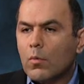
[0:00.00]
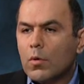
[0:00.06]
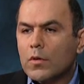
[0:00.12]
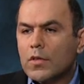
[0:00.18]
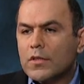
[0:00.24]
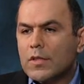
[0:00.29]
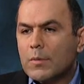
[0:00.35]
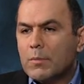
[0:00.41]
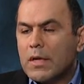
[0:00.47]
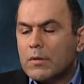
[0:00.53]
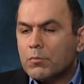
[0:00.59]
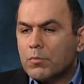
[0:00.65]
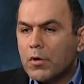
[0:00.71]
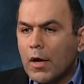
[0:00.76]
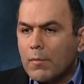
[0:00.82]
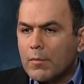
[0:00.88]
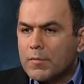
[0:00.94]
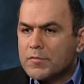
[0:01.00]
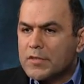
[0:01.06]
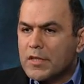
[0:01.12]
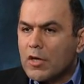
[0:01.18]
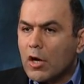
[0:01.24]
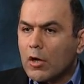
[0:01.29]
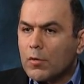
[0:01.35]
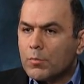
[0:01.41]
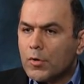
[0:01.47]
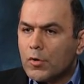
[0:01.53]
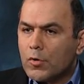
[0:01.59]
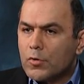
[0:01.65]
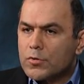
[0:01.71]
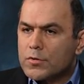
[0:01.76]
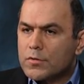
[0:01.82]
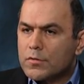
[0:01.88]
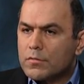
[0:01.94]
What are the main problems they all
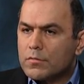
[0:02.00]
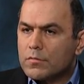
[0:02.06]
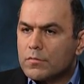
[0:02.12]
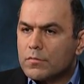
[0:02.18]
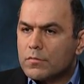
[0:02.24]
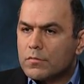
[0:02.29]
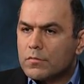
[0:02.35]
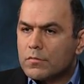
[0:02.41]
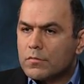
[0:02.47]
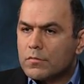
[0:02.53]
pose? Ray,